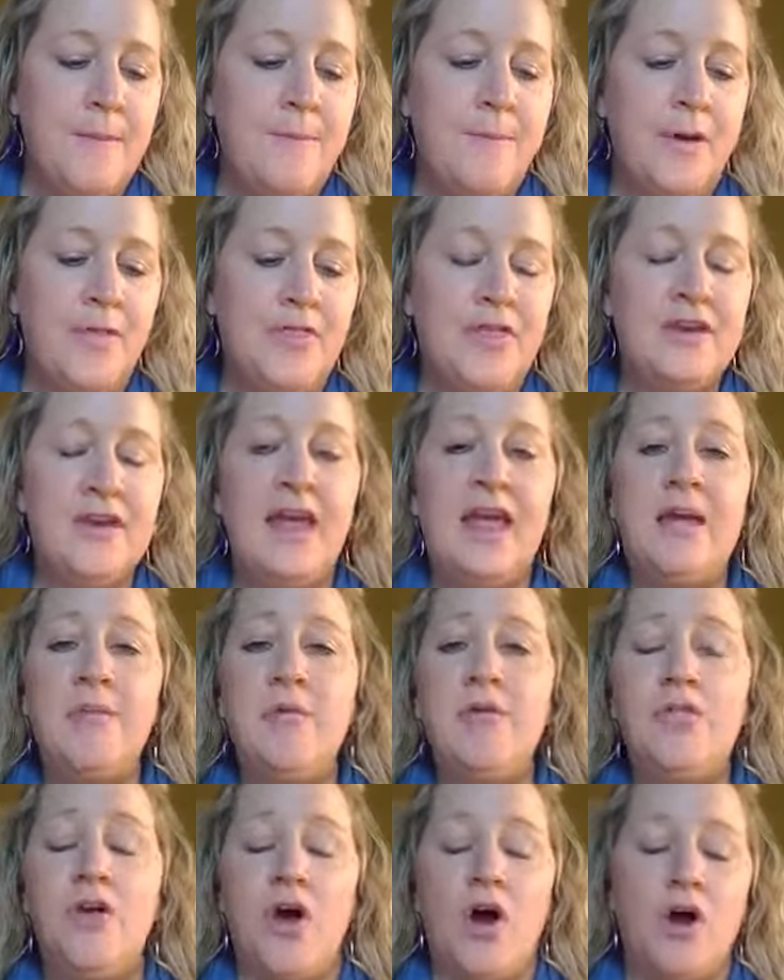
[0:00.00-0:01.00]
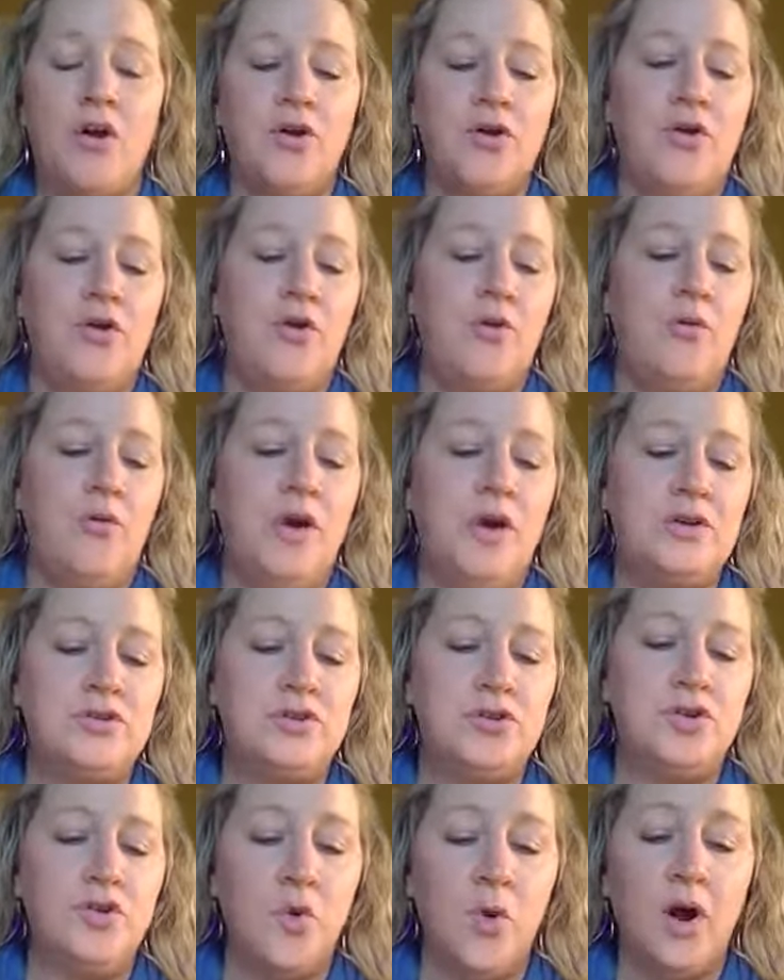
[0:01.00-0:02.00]
But the name of the article
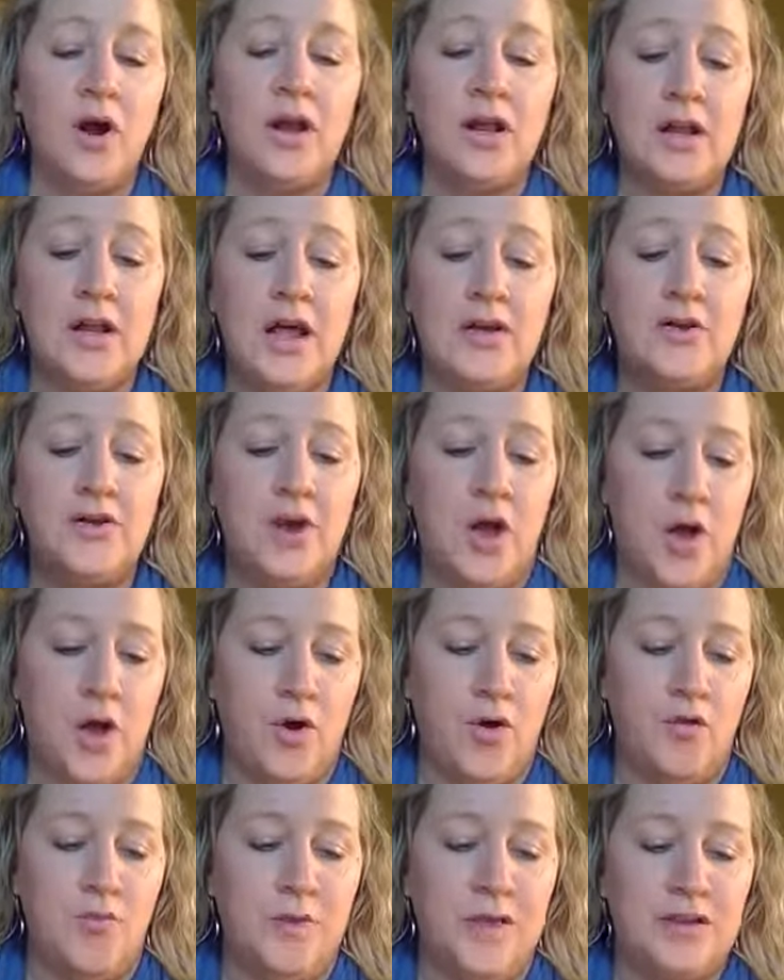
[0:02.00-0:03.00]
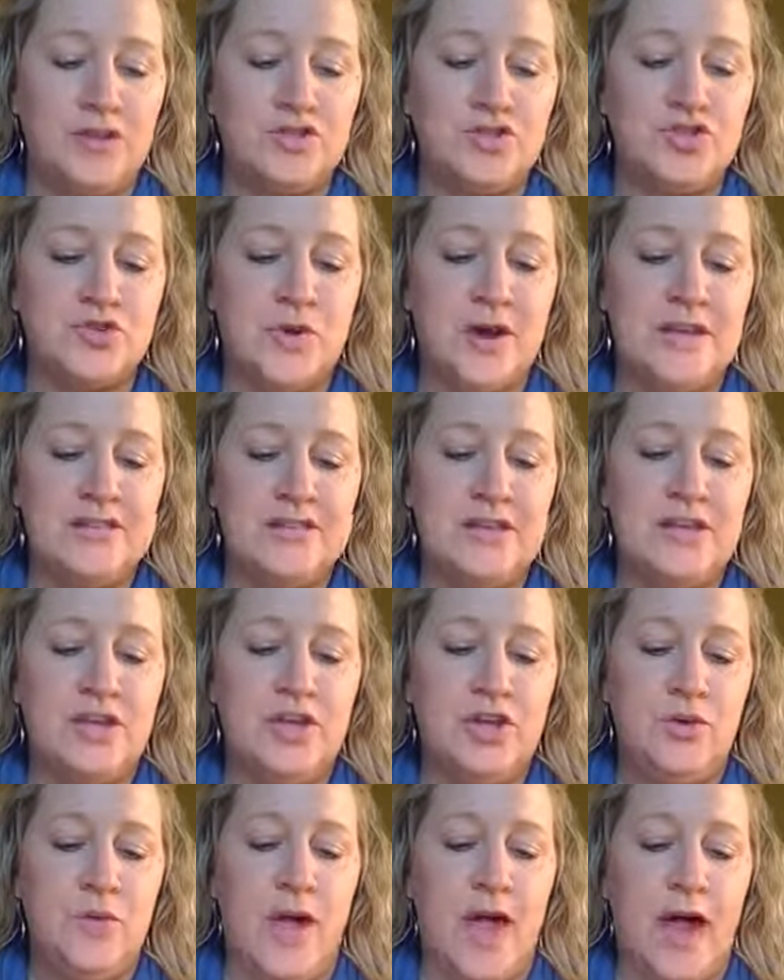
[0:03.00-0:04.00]
was Your Cluttered Home is
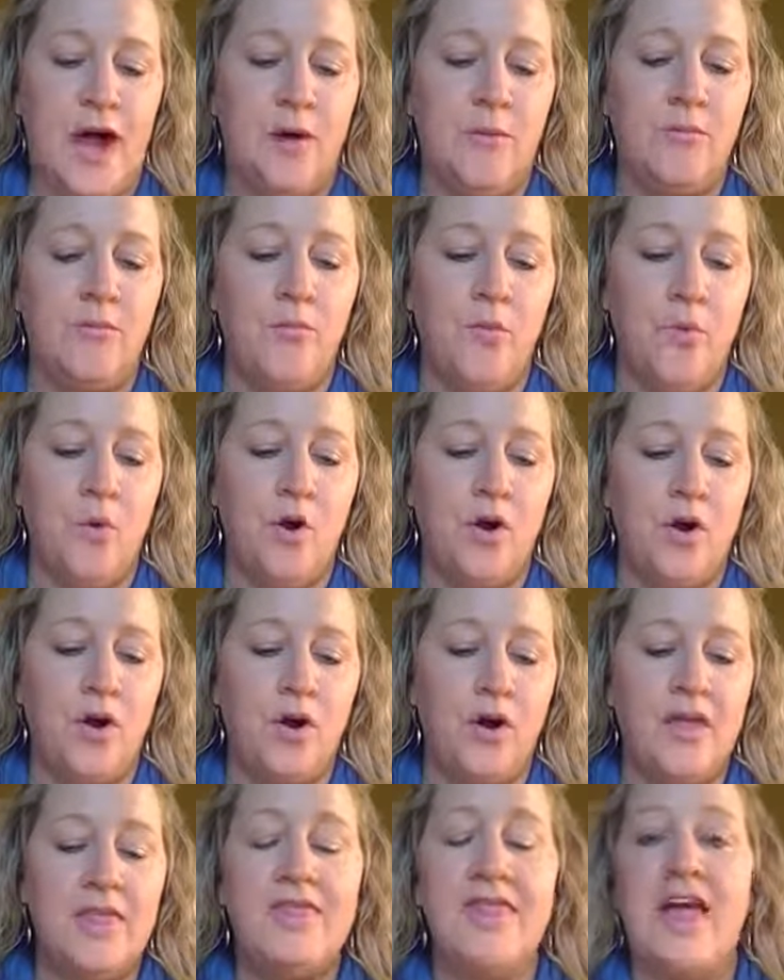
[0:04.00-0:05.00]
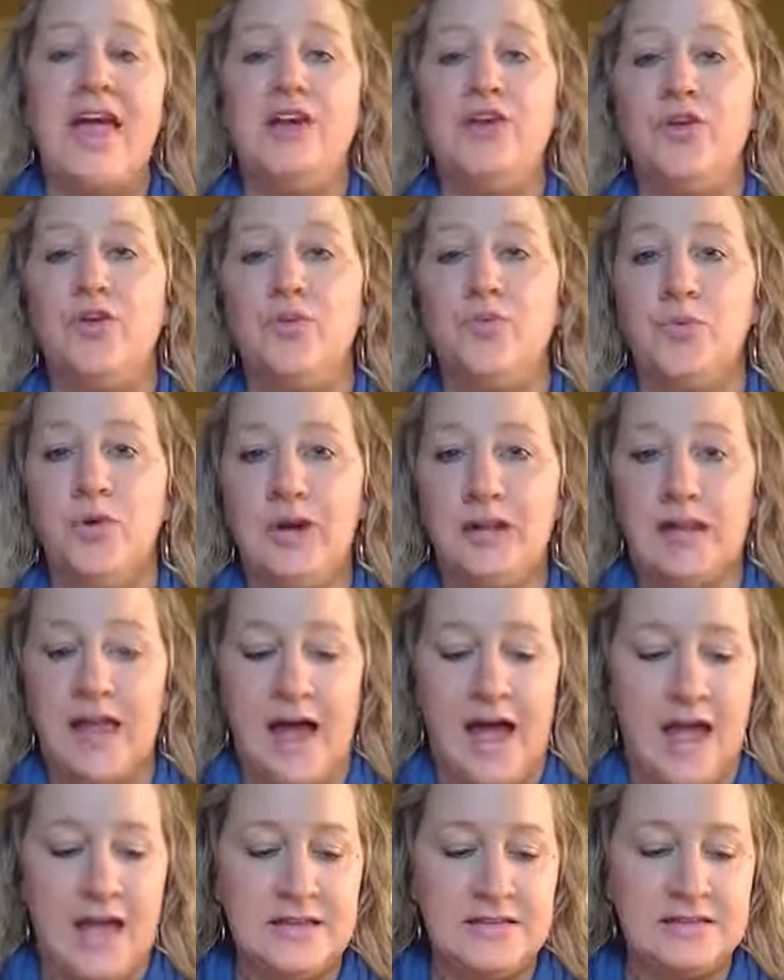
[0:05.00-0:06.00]
Stressing You Out More Than You
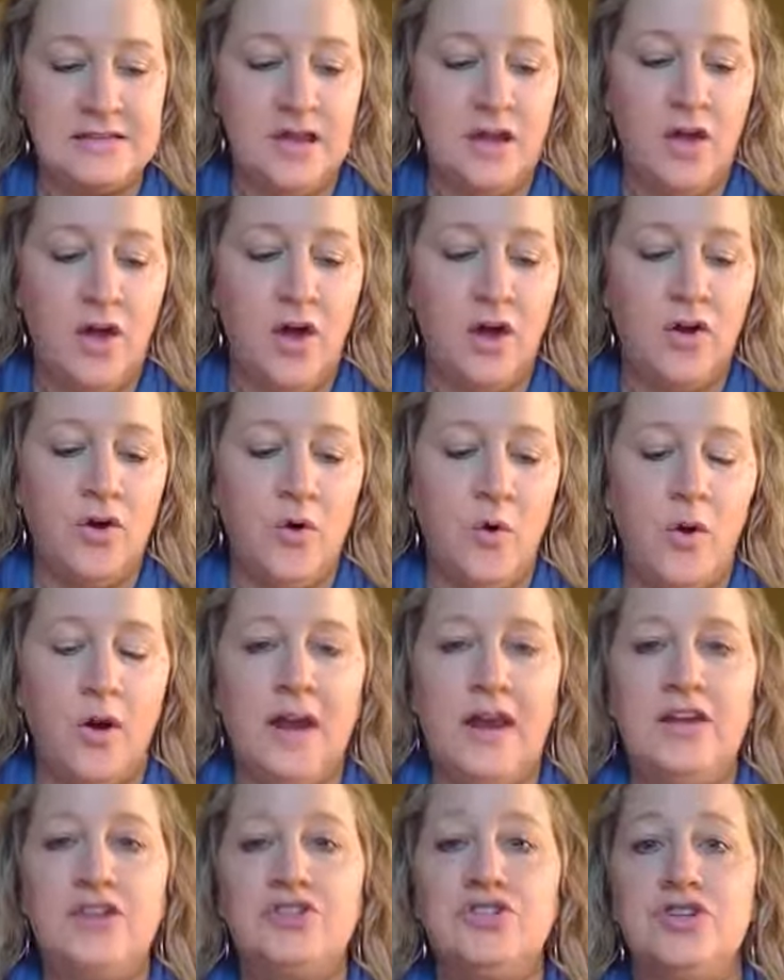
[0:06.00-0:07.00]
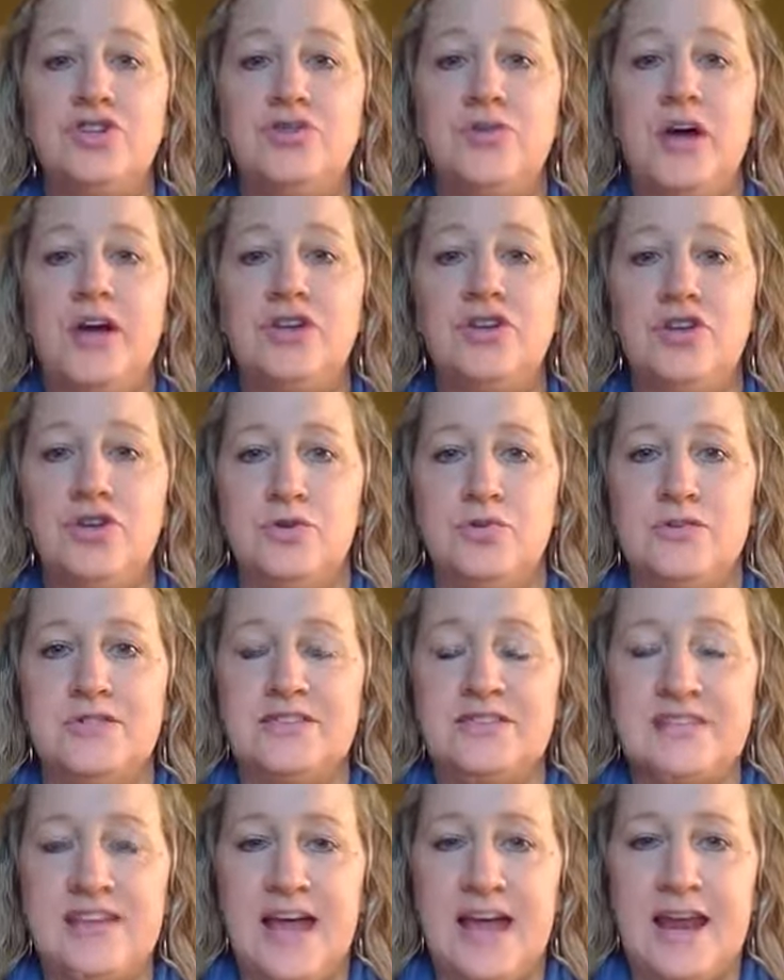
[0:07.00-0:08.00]
Realize, according to a new
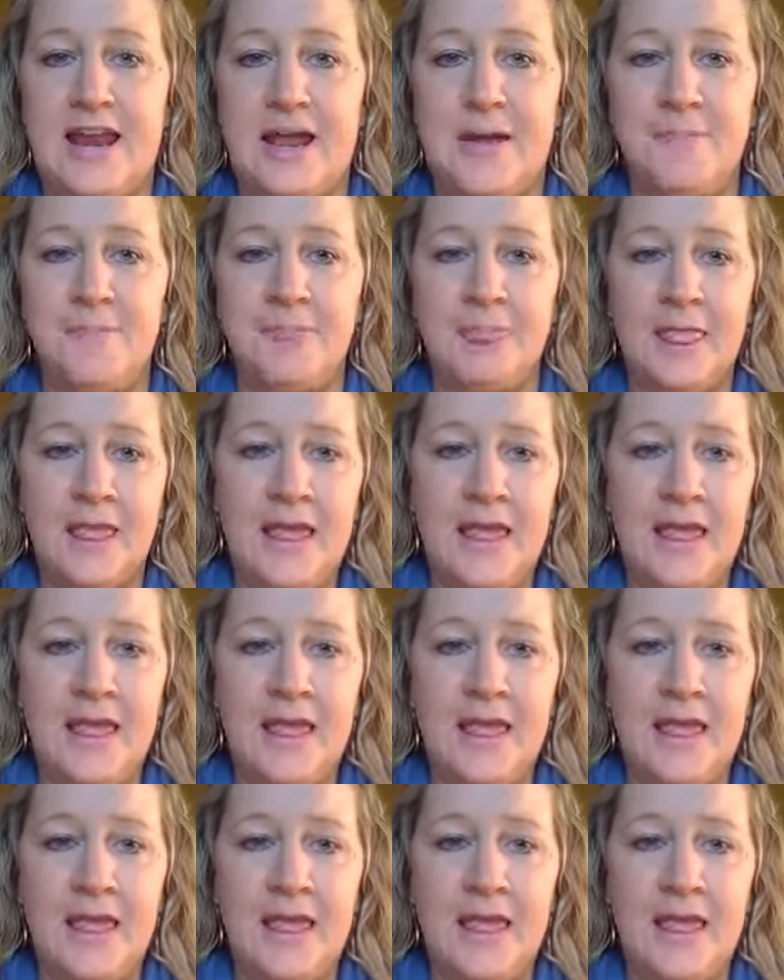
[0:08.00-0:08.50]
study.